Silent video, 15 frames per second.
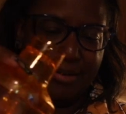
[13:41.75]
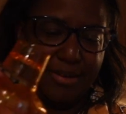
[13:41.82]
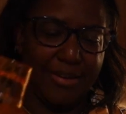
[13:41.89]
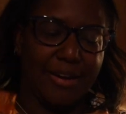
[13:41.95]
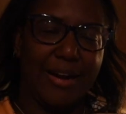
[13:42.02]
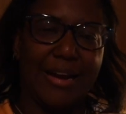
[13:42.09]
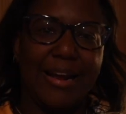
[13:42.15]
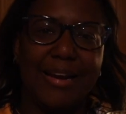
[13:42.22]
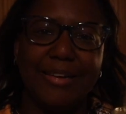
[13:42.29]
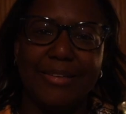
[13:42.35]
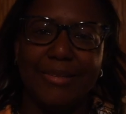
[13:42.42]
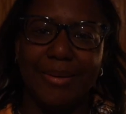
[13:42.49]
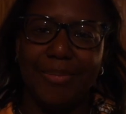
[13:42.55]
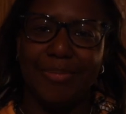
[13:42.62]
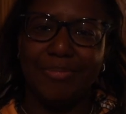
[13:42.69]
Girl, that is
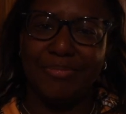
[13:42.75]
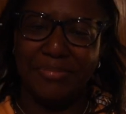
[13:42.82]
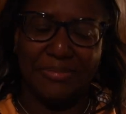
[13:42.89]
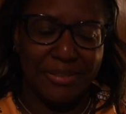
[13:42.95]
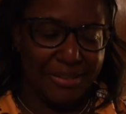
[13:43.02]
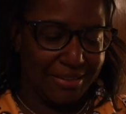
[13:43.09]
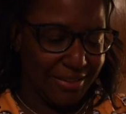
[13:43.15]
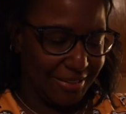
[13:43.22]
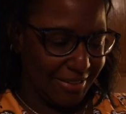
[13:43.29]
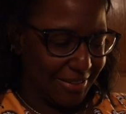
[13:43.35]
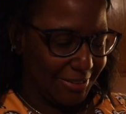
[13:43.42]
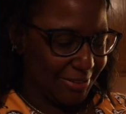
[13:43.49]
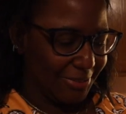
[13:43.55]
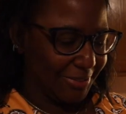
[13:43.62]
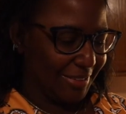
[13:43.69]
a look at that.
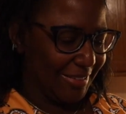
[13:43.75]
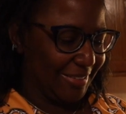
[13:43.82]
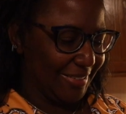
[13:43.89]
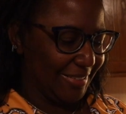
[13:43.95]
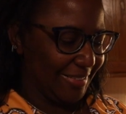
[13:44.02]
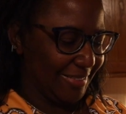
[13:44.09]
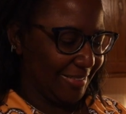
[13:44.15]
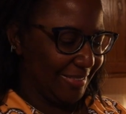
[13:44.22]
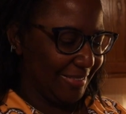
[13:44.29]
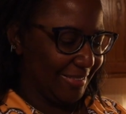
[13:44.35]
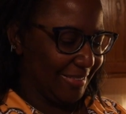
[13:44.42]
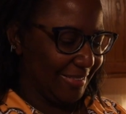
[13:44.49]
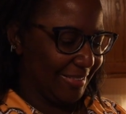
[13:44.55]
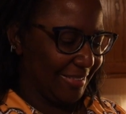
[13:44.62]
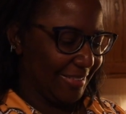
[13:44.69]
It's green.
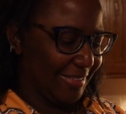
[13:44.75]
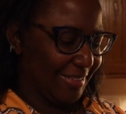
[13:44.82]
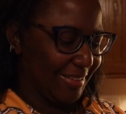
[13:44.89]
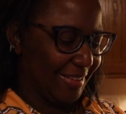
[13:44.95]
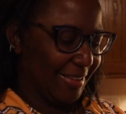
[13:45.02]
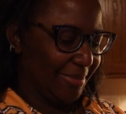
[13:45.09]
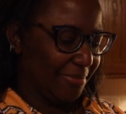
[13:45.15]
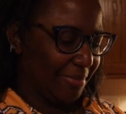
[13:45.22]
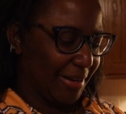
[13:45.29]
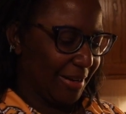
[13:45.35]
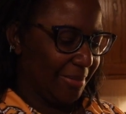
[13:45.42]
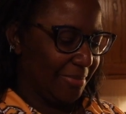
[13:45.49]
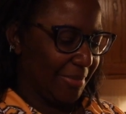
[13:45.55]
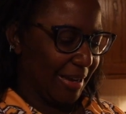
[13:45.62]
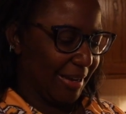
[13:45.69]

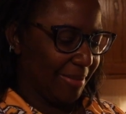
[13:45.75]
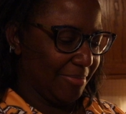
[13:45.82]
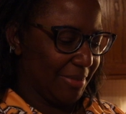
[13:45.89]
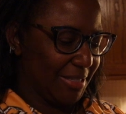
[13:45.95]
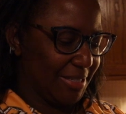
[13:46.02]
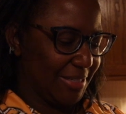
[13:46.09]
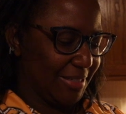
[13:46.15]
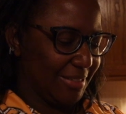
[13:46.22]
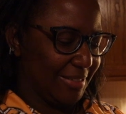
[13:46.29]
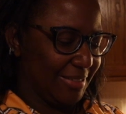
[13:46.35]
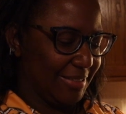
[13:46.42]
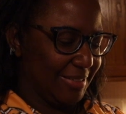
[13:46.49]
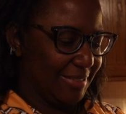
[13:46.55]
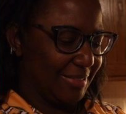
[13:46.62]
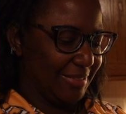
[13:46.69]
Money making machine.
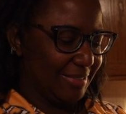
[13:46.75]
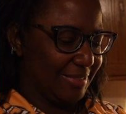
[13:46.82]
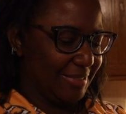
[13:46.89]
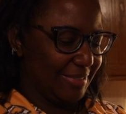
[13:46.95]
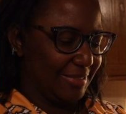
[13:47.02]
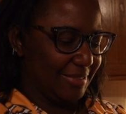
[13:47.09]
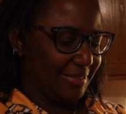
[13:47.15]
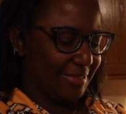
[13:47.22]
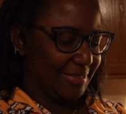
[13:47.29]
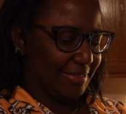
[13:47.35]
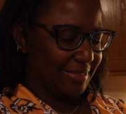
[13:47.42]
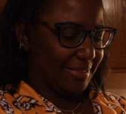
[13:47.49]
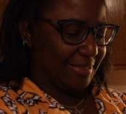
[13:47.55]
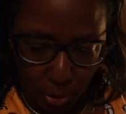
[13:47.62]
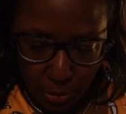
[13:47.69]
Alrighty.
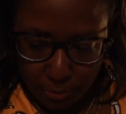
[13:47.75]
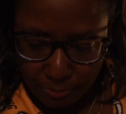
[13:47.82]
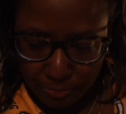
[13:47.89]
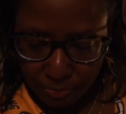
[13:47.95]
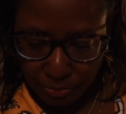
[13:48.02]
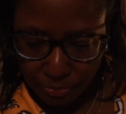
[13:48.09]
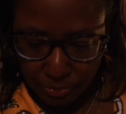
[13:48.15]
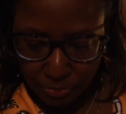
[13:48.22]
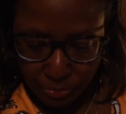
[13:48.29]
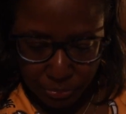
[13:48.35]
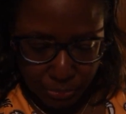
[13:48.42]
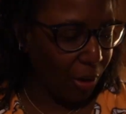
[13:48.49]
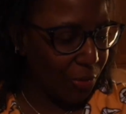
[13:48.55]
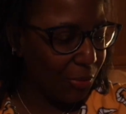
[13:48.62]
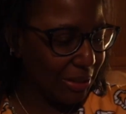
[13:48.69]

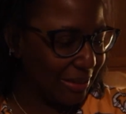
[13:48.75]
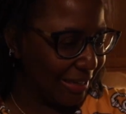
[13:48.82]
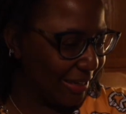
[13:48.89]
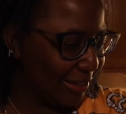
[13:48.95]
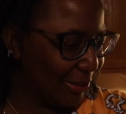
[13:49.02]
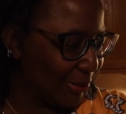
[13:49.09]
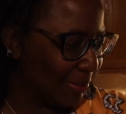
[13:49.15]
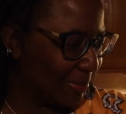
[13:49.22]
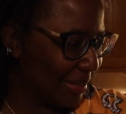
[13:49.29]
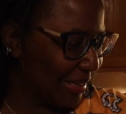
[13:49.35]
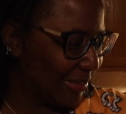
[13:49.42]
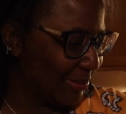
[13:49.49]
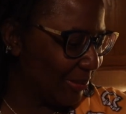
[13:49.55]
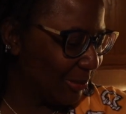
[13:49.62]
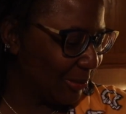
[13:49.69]
Well thank you. I'm
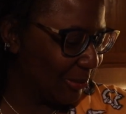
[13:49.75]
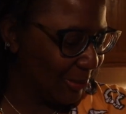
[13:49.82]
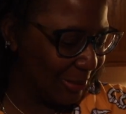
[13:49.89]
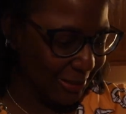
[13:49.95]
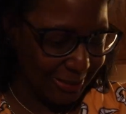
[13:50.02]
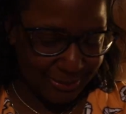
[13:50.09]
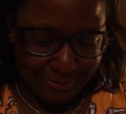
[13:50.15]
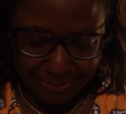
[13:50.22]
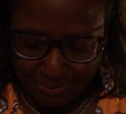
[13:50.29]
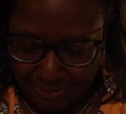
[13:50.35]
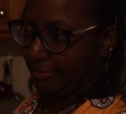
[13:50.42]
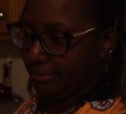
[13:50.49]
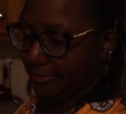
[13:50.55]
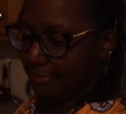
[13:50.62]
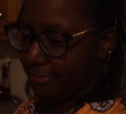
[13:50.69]
glad you enjoyed it.
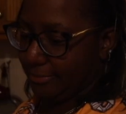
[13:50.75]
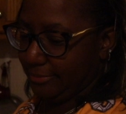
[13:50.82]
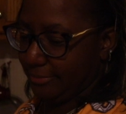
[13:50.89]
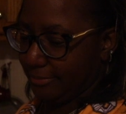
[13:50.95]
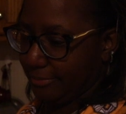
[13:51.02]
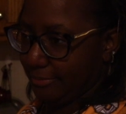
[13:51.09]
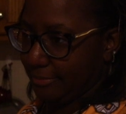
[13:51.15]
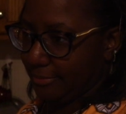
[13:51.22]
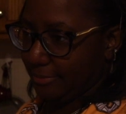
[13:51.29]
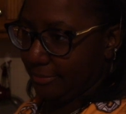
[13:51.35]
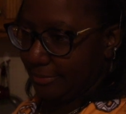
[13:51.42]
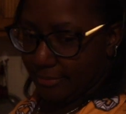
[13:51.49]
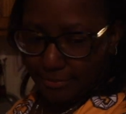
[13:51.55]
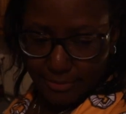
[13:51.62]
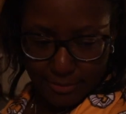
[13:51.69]
You already drank
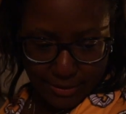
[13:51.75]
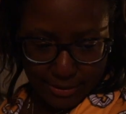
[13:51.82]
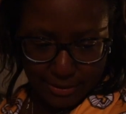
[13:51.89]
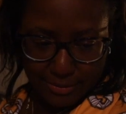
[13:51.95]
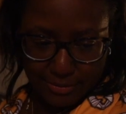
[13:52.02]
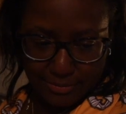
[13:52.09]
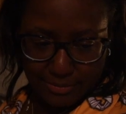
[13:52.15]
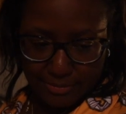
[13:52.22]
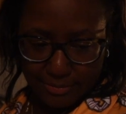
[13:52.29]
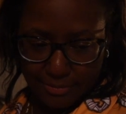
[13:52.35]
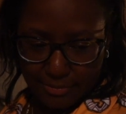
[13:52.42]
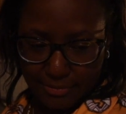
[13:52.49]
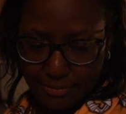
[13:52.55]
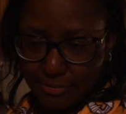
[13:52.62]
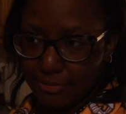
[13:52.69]
yours? It's right here.
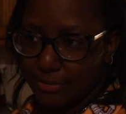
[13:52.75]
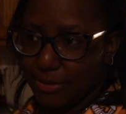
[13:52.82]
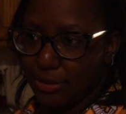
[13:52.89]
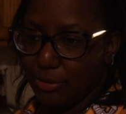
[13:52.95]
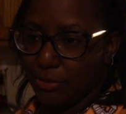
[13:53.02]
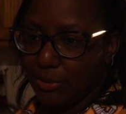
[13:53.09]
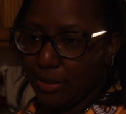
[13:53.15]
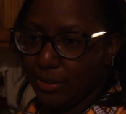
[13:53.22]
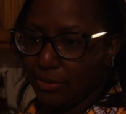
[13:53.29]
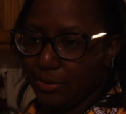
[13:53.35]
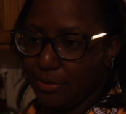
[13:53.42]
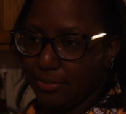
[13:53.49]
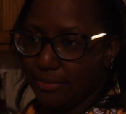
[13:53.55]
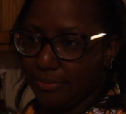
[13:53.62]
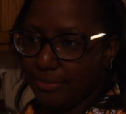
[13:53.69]
She was waiting on
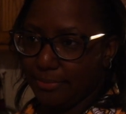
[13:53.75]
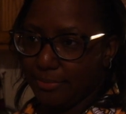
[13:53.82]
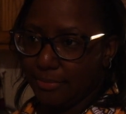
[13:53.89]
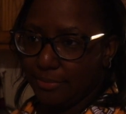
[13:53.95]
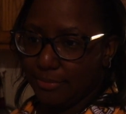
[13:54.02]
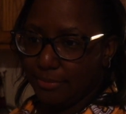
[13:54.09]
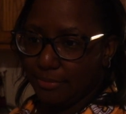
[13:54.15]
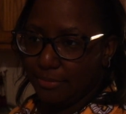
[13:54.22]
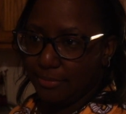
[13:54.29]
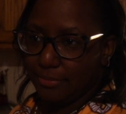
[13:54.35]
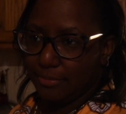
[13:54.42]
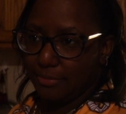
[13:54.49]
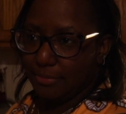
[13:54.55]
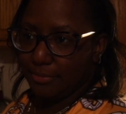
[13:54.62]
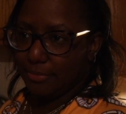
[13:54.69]
you.
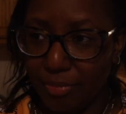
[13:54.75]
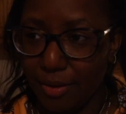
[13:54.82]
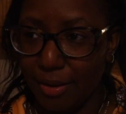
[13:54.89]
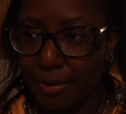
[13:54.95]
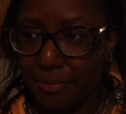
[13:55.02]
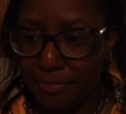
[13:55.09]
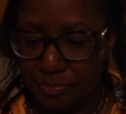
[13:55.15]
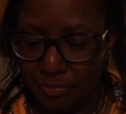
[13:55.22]
Yeah. What is it?